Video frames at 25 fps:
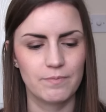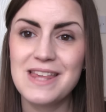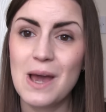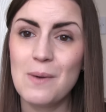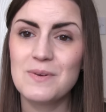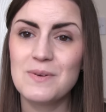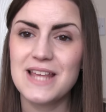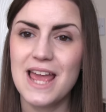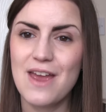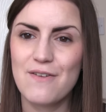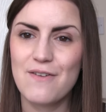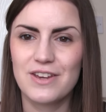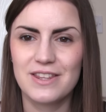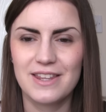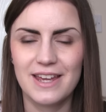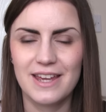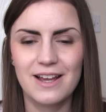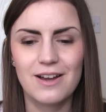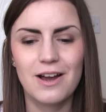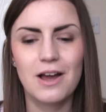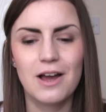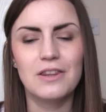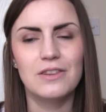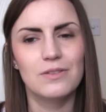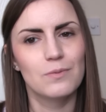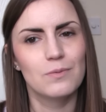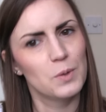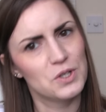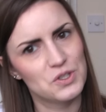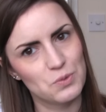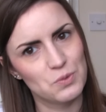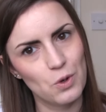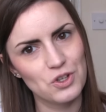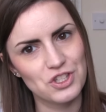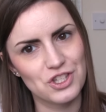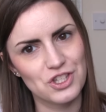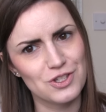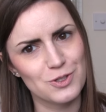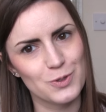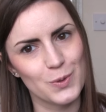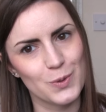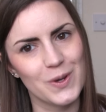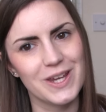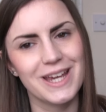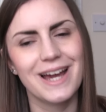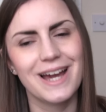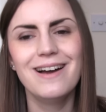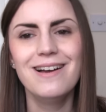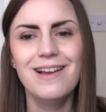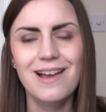that was everything which wasn't
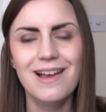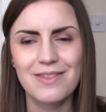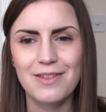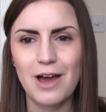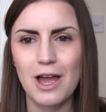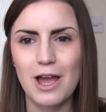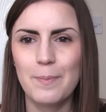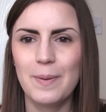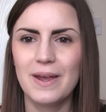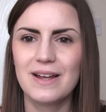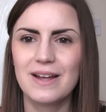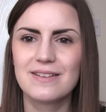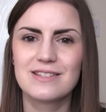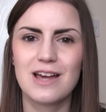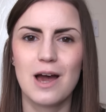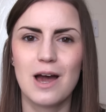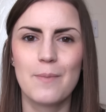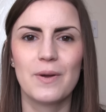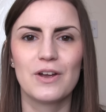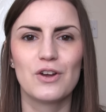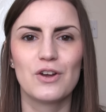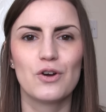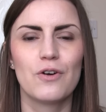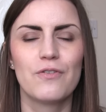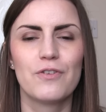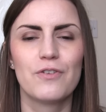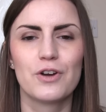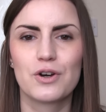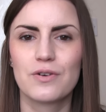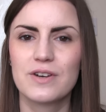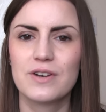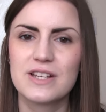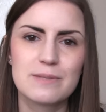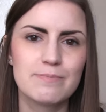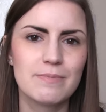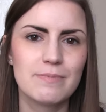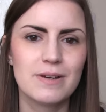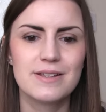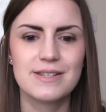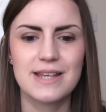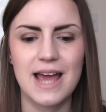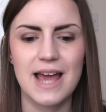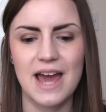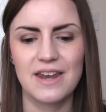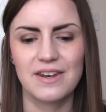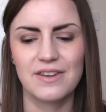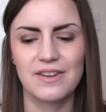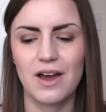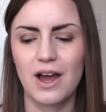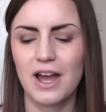Zoya that I picked up and got for Christmas
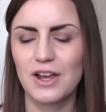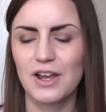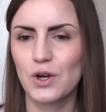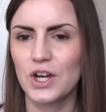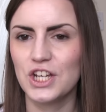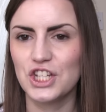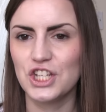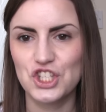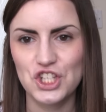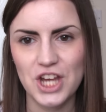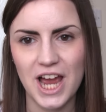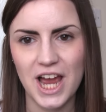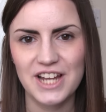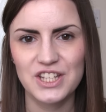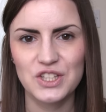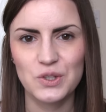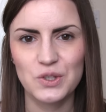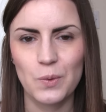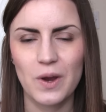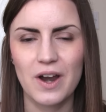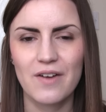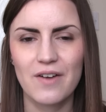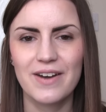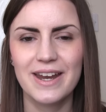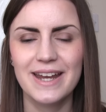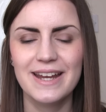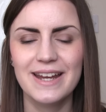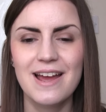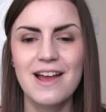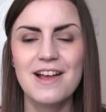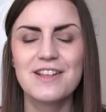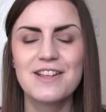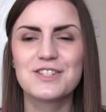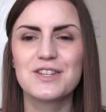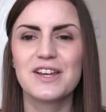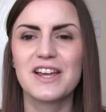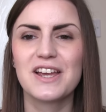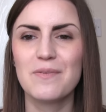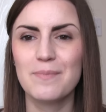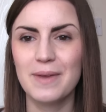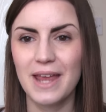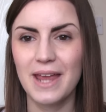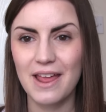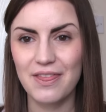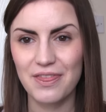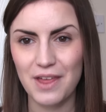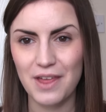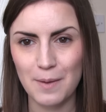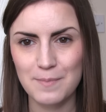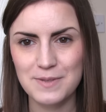and that I got in January. So give
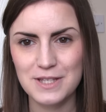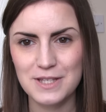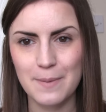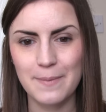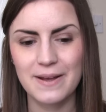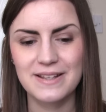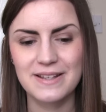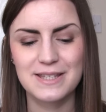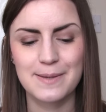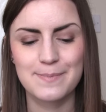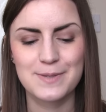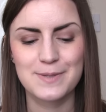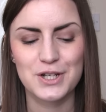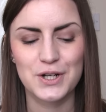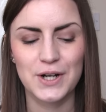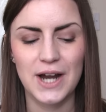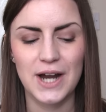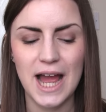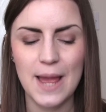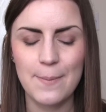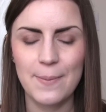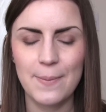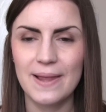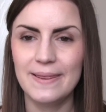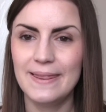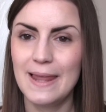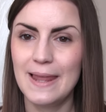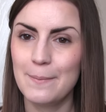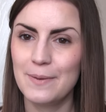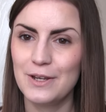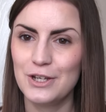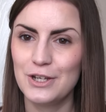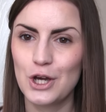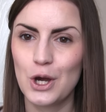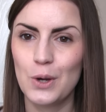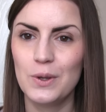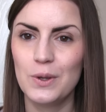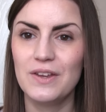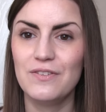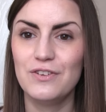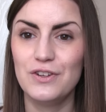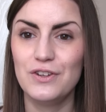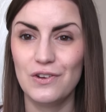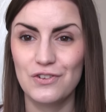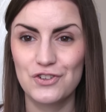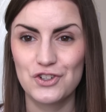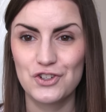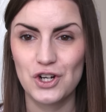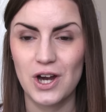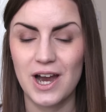me a thumbs up and subscribe and let me know if
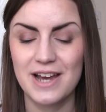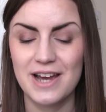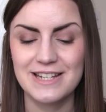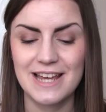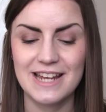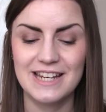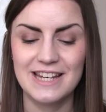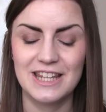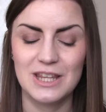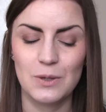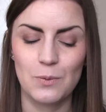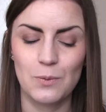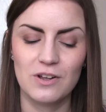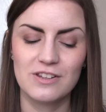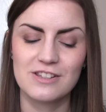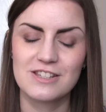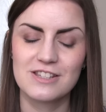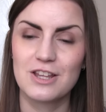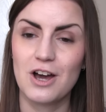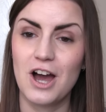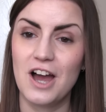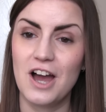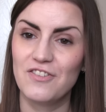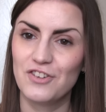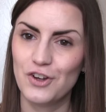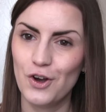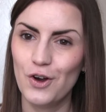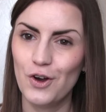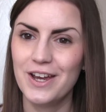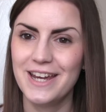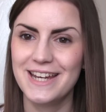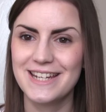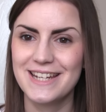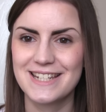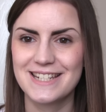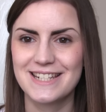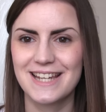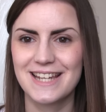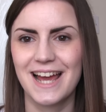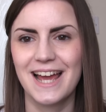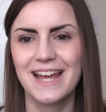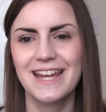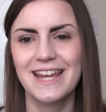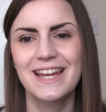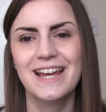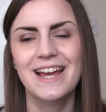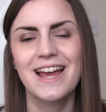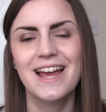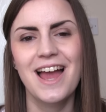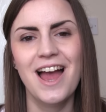you've tried any of the ones that I've got here
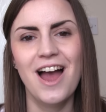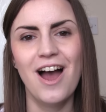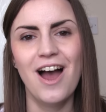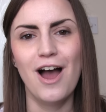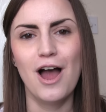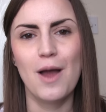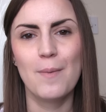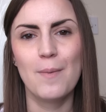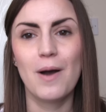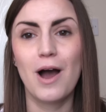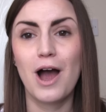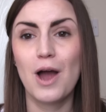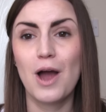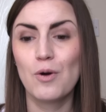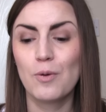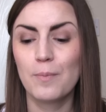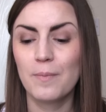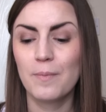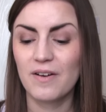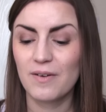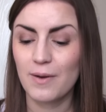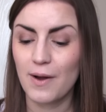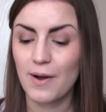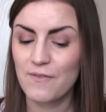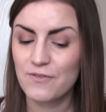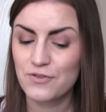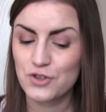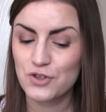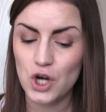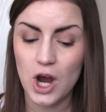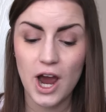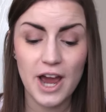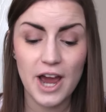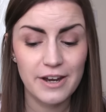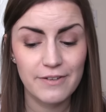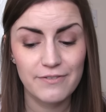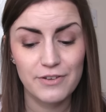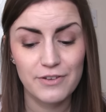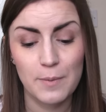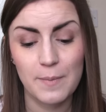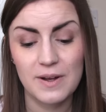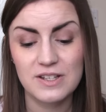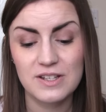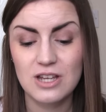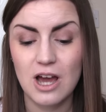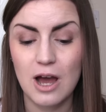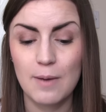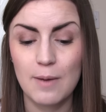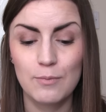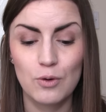today. Um, I'm, I'm trying to film
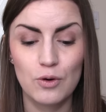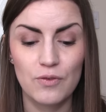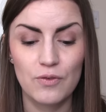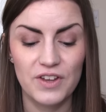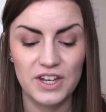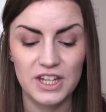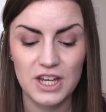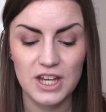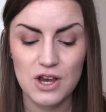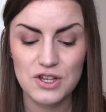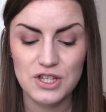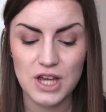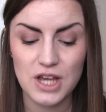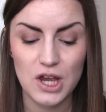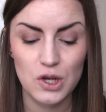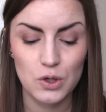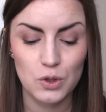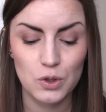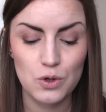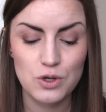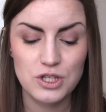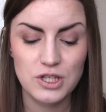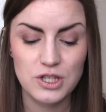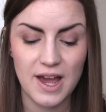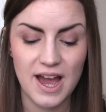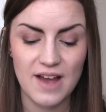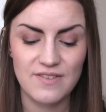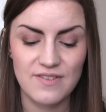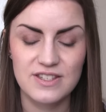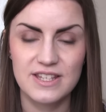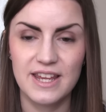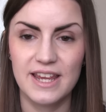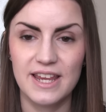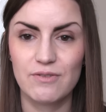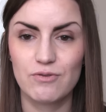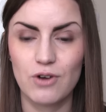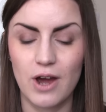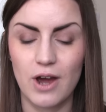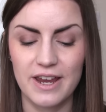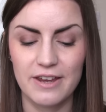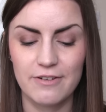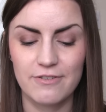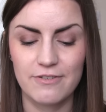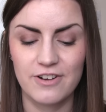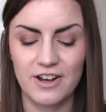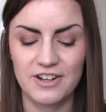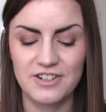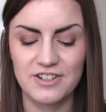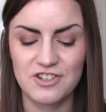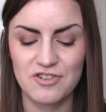a ton more videos. I also have sitting right
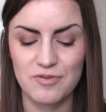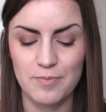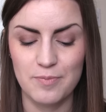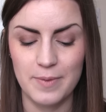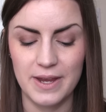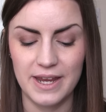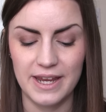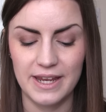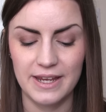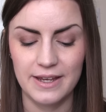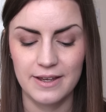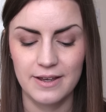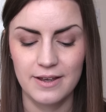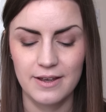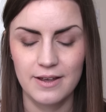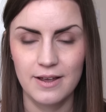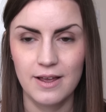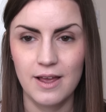in front of me